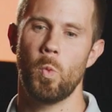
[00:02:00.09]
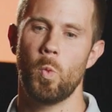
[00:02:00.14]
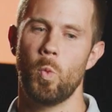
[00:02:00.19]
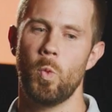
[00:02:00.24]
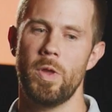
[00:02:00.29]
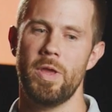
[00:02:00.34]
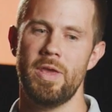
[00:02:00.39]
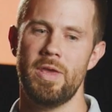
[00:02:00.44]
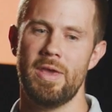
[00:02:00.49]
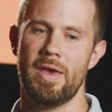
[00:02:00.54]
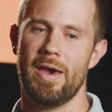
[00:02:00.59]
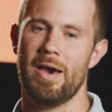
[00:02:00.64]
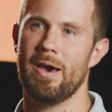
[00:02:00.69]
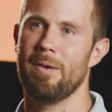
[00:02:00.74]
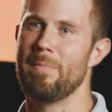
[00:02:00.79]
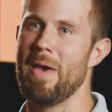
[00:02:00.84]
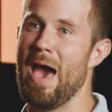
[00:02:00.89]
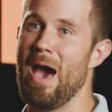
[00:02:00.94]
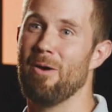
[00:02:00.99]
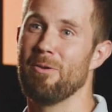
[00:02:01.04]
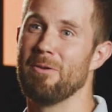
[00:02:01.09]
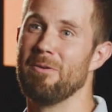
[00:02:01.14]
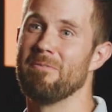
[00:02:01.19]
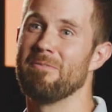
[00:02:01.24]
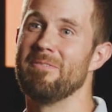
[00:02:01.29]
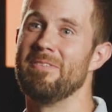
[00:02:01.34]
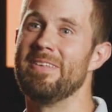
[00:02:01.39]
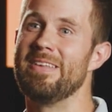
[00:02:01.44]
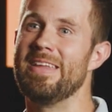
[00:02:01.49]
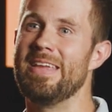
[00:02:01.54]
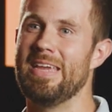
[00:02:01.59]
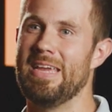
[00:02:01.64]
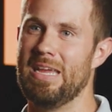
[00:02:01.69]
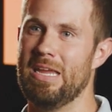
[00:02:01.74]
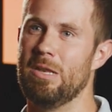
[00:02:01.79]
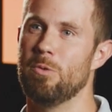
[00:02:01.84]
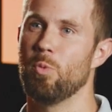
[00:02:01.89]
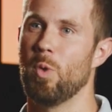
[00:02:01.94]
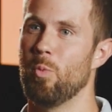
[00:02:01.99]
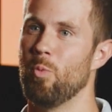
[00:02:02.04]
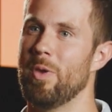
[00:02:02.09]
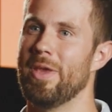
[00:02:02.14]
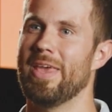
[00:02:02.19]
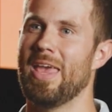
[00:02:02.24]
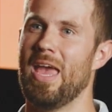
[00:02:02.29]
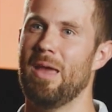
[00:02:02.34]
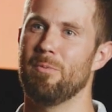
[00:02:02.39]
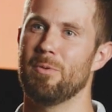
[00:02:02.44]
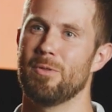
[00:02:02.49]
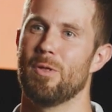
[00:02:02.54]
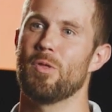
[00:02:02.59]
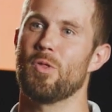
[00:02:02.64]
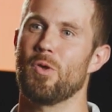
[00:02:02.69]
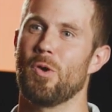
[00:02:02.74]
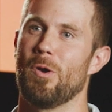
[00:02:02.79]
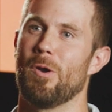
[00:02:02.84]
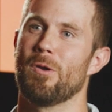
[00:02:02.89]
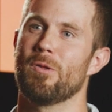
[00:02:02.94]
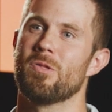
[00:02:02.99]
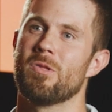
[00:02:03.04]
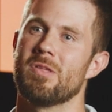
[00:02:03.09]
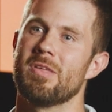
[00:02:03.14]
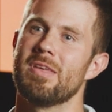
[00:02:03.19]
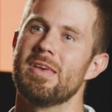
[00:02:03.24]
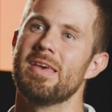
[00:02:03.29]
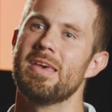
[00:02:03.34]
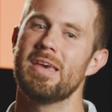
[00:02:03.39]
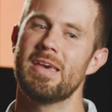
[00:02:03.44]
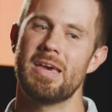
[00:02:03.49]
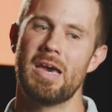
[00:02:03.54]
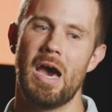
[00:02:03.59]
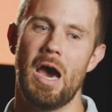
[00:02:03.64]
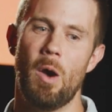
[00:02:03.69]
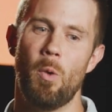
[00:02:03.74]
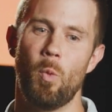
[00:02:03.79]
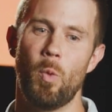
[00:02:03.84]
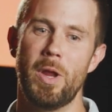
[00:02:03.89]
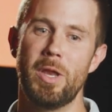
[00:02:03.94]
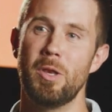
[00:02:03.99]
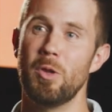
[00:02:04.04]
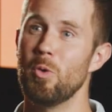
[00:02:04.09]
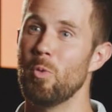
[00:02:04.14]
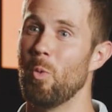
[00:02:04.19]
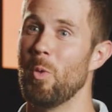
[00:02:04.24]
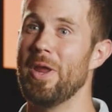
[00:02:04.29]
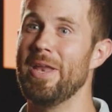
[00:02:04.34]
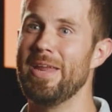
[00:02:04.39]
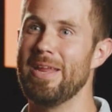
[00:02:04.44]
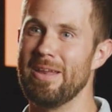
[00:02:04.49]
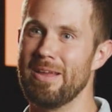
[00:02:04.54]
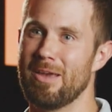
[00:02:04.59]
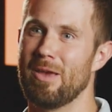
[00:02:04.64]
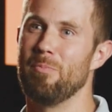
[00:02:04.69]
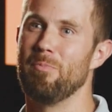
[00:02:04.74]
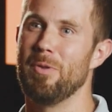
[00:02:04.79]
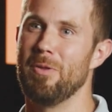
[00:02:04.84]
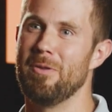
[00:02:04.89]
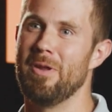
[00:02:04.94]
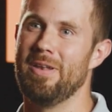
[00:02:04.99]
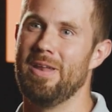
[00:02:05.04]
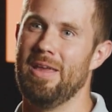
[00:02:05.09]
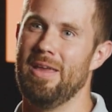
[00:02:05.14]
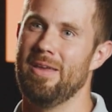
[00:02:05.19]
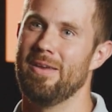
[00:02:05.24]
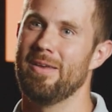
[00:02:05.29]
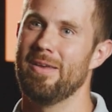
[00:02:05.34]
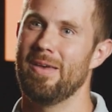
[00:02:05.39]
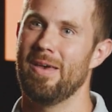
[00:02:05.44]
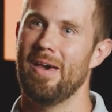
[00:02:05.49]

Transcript: We, um, out of need, when we came to the church, uh, we knew we needed community.